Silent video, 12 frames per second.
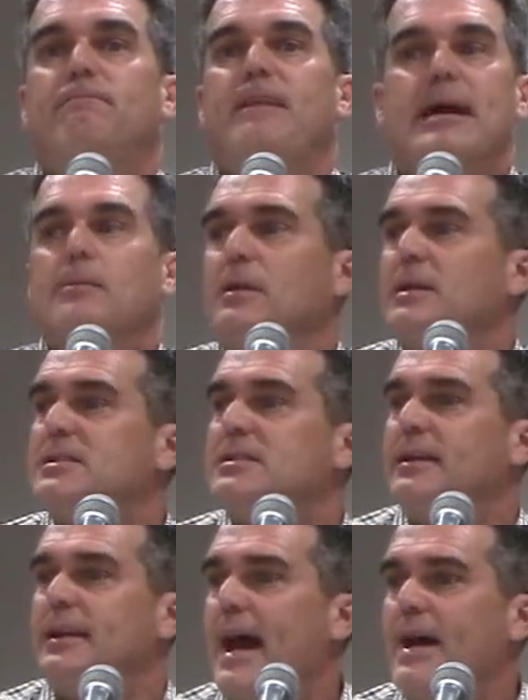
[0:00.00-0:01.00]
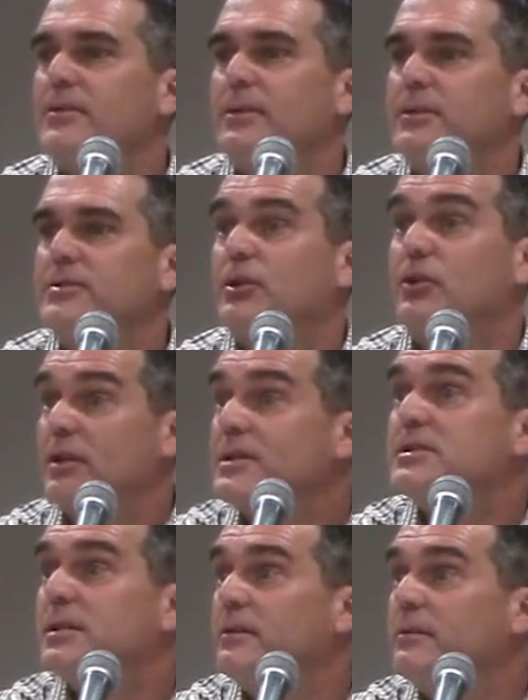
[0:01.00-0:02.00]
families that gathered to
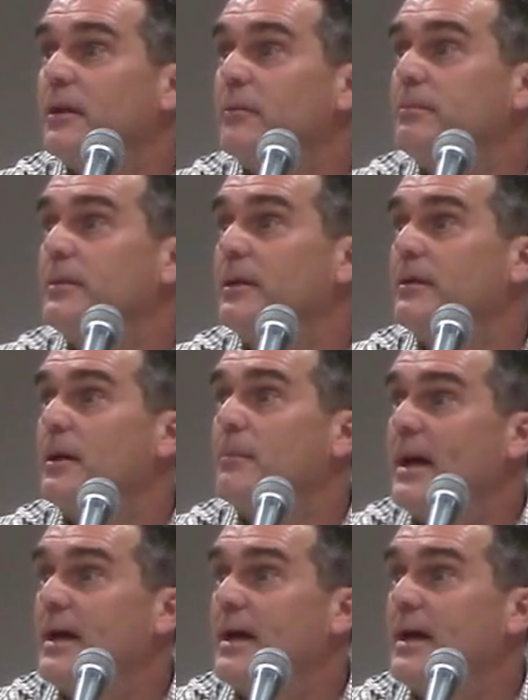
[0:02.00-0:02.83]
christen their